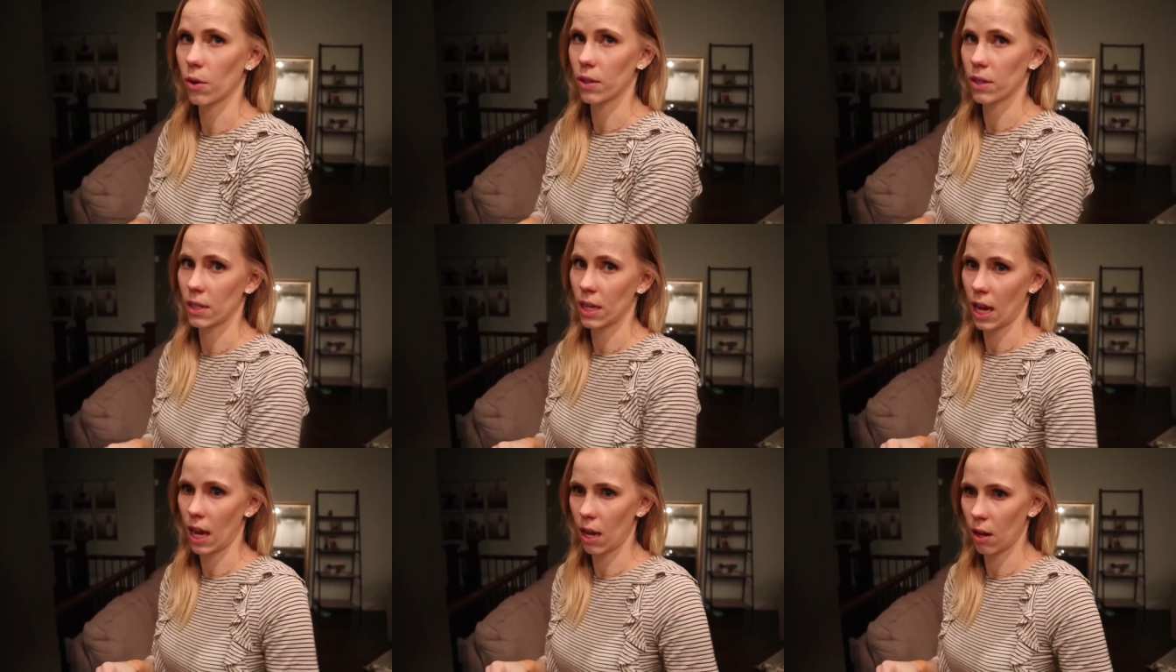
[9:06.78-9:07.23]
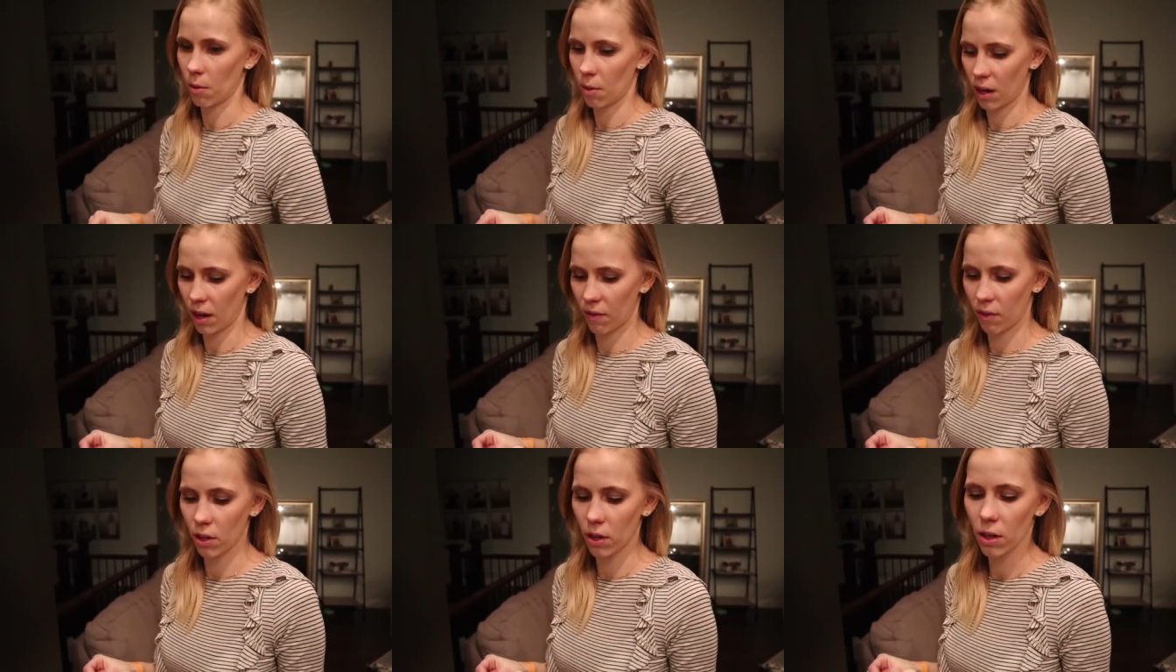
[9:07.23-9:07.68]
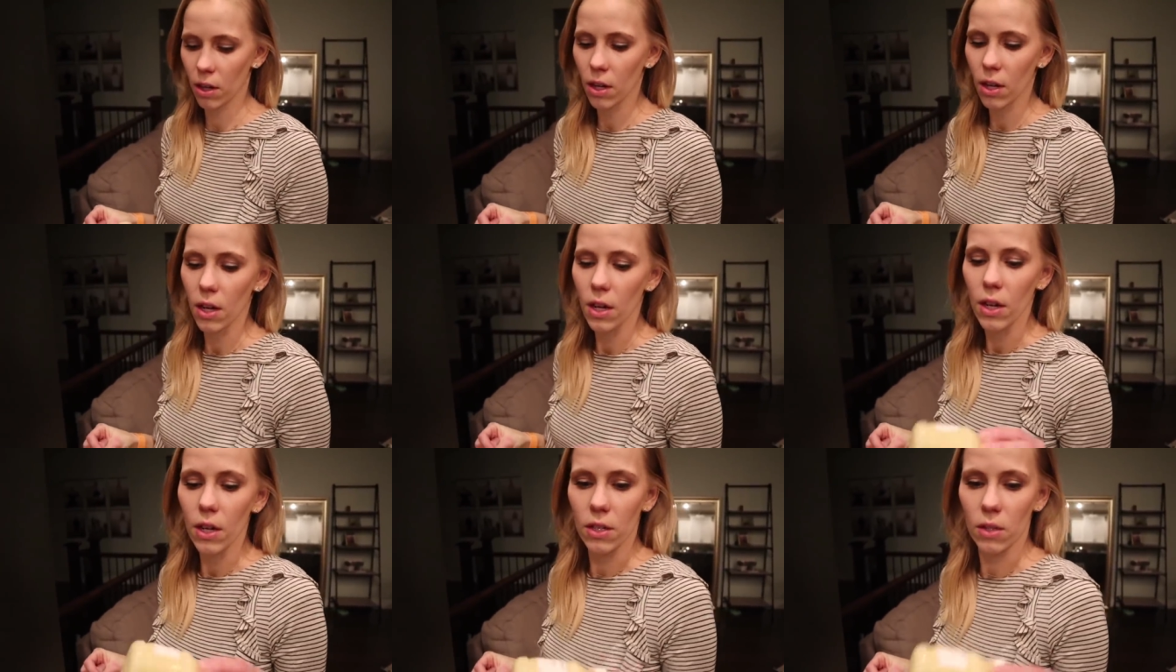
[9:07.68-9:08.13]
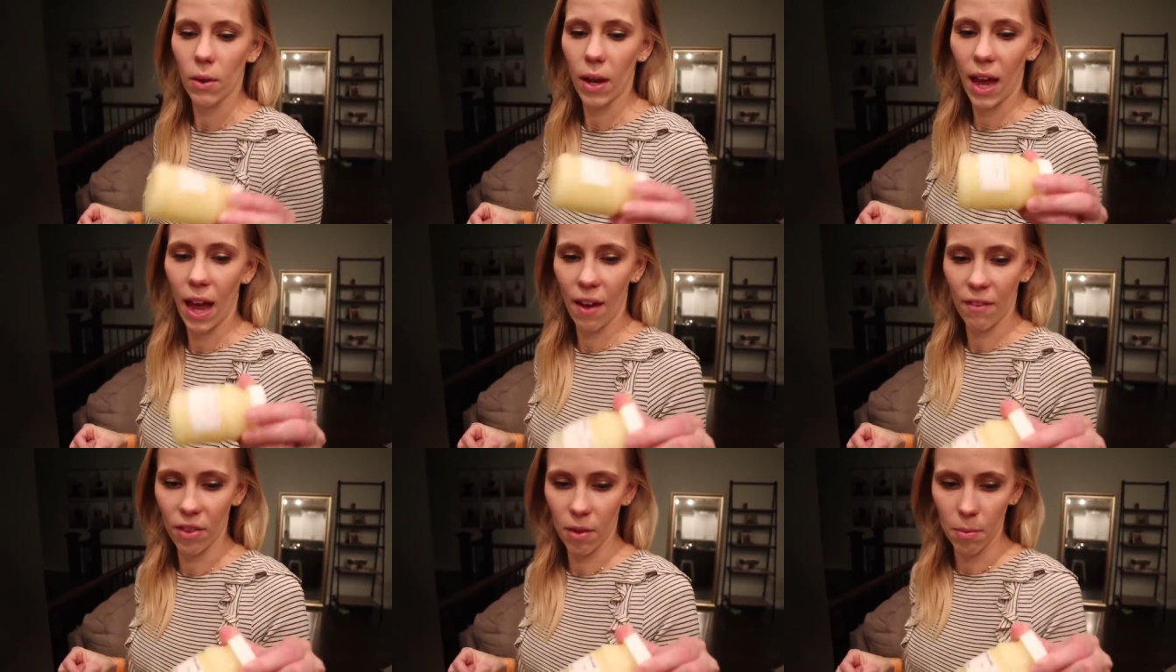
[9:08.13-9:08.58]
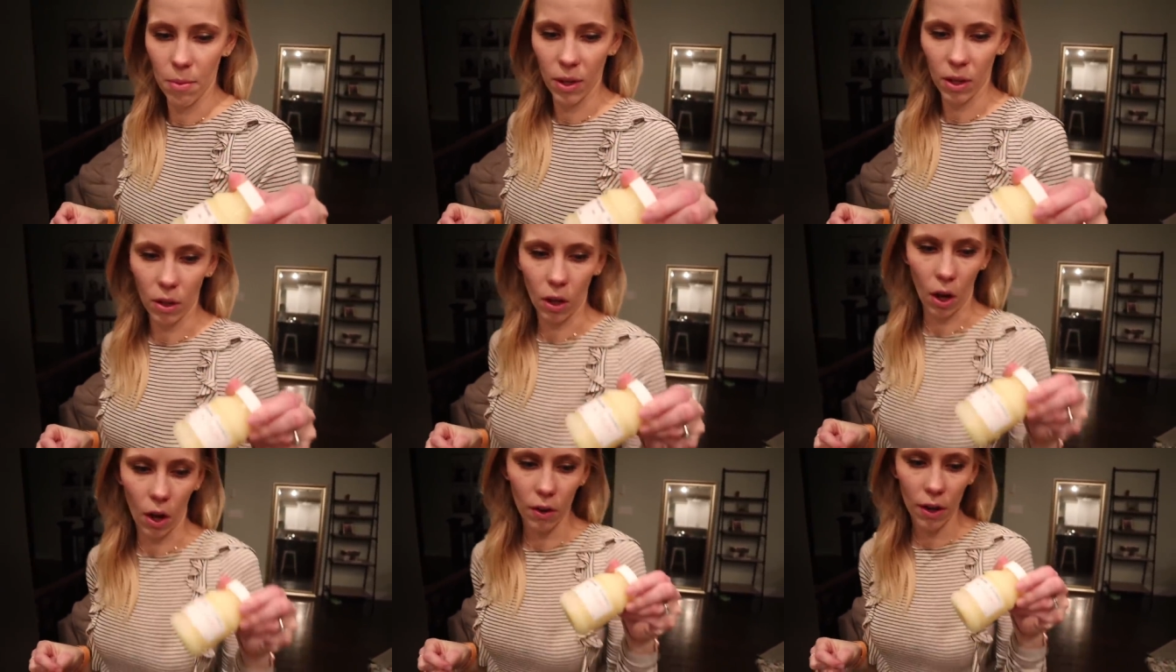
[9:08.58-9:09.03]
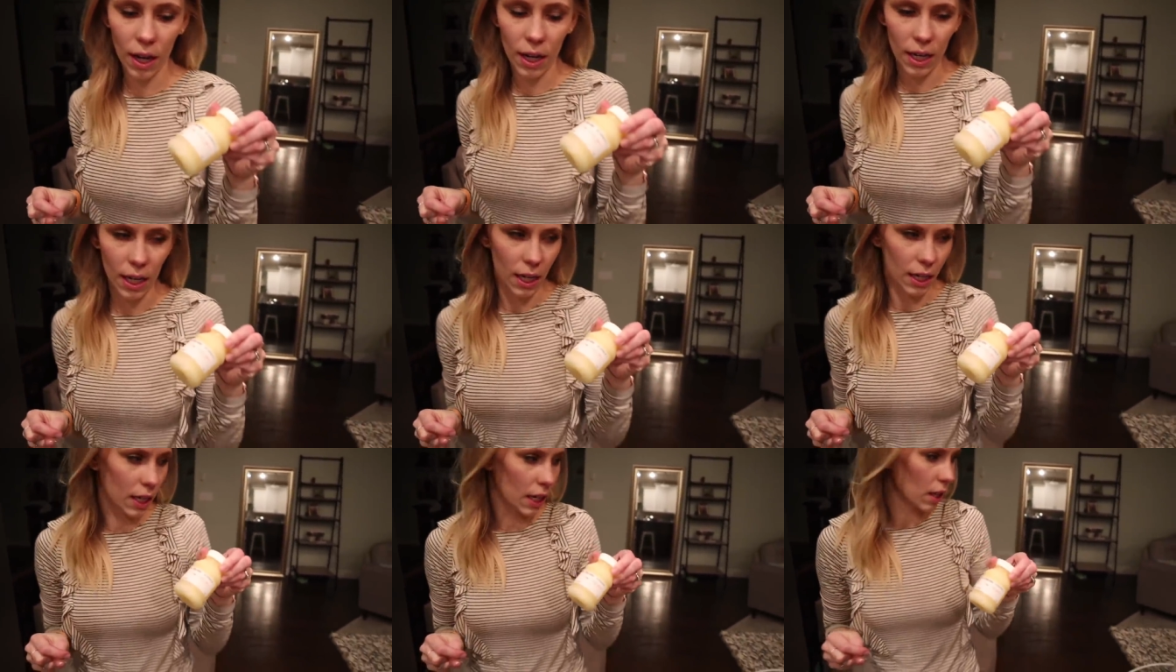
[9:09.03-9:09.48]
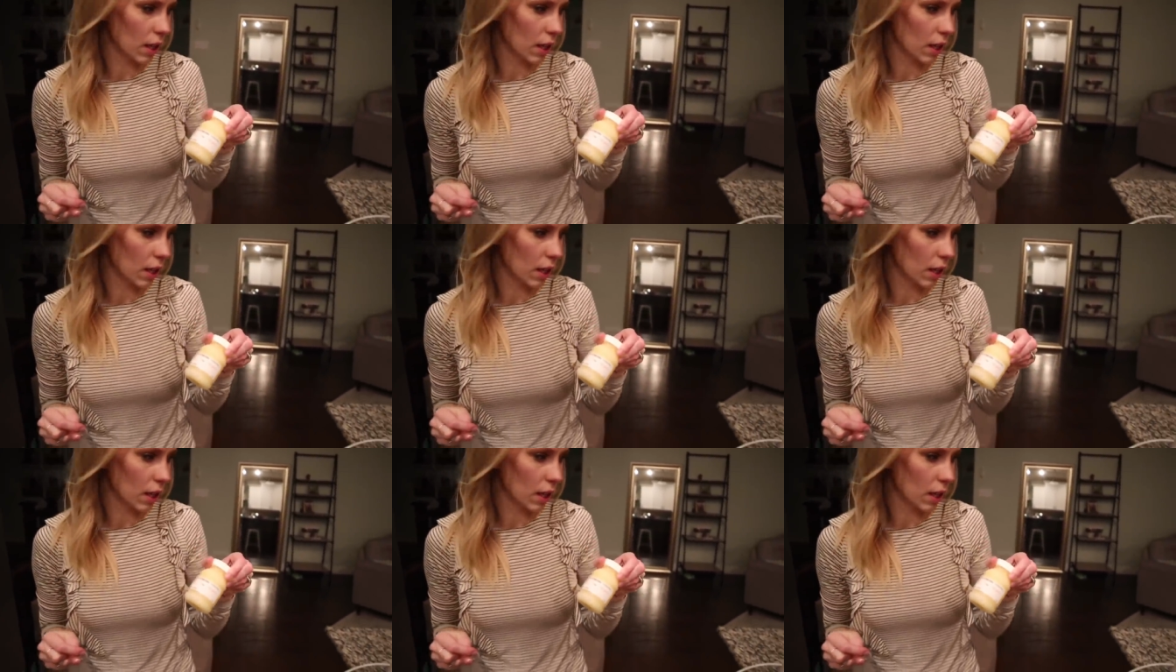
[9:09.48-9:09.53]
or day or whatever. So I have the milk already in